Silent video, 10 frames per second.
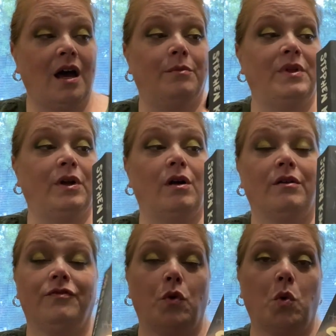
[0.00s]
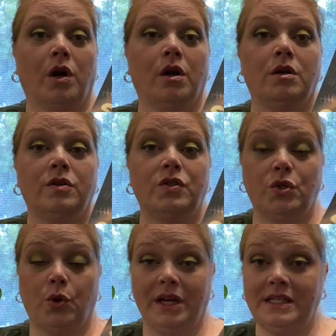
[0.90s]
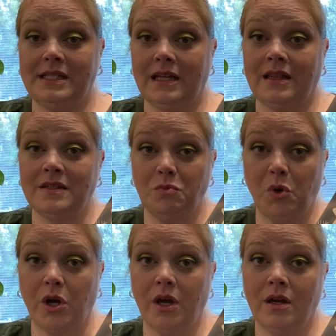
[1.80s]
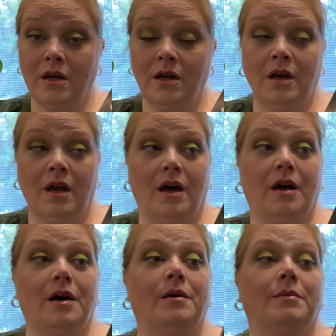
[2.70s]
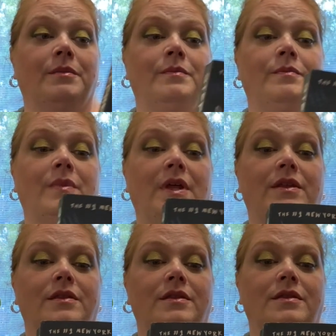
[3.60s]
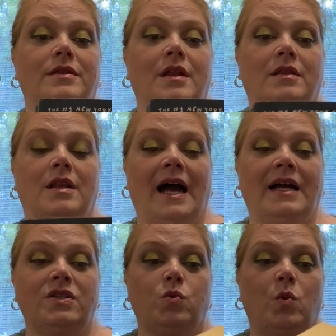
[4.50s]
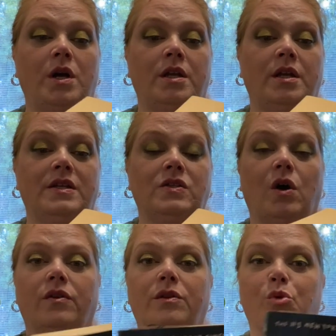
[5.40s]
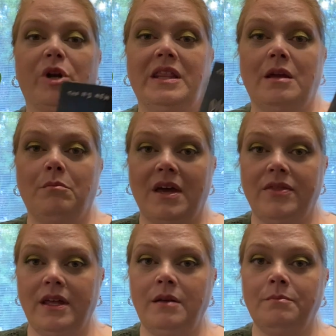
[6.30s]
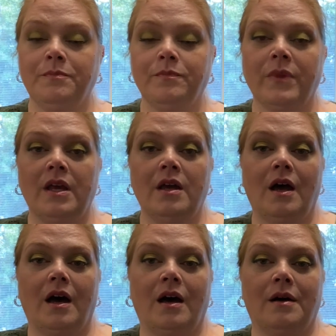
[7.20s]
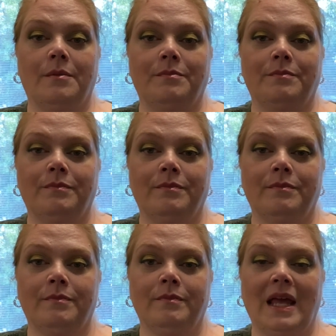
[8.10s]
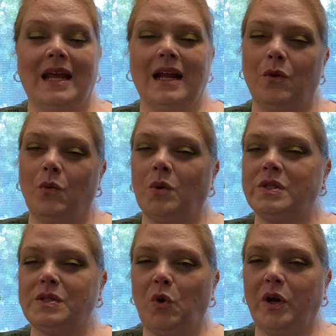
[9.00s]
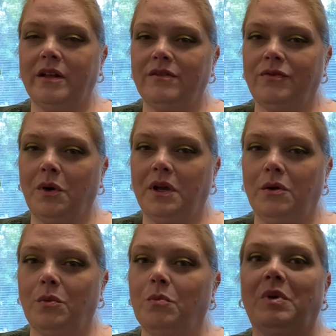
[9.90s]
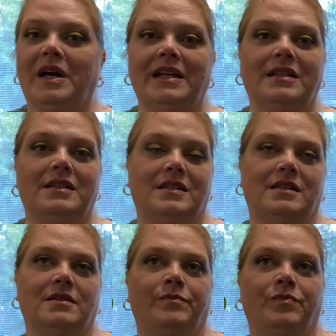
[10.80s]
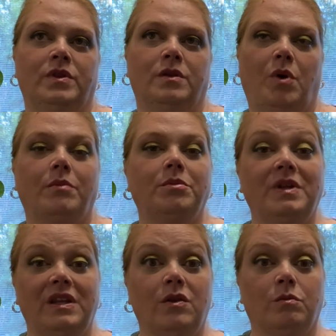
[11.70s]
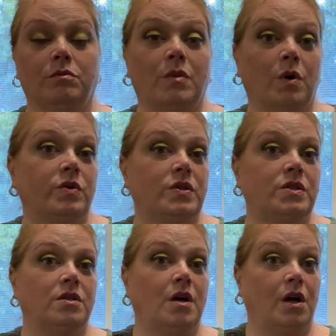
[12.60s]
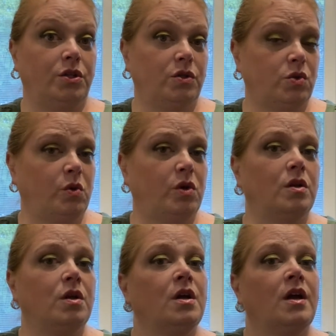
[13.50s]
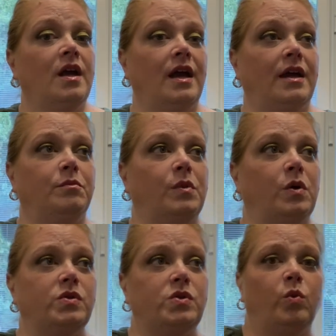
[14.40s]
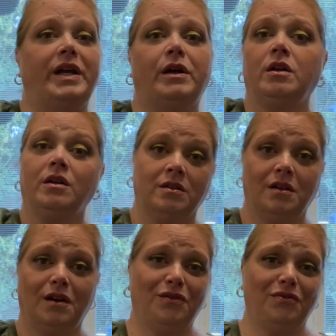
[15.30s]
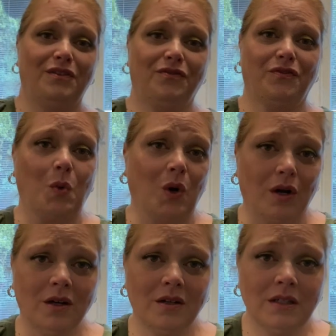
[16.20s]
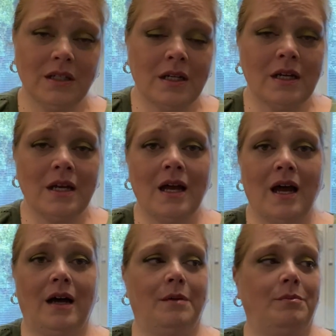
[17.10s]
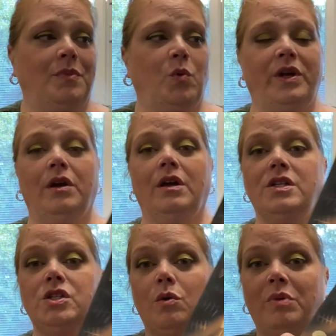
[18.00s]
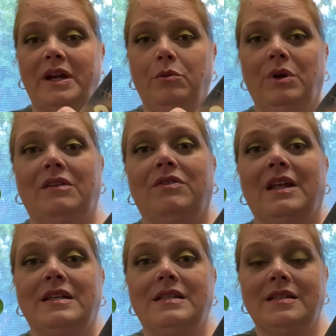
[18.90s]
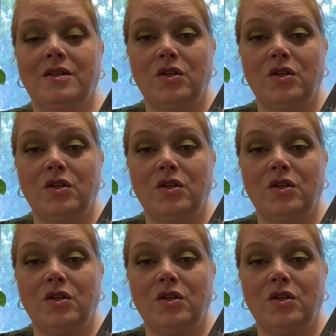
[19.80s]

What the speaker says: There are 4 stories in this book. The last one is called The Breathing Method. And I won't spoil it for you, but it's probably the most unusual and most weird of the 4. But we're going to do a buddy read of this.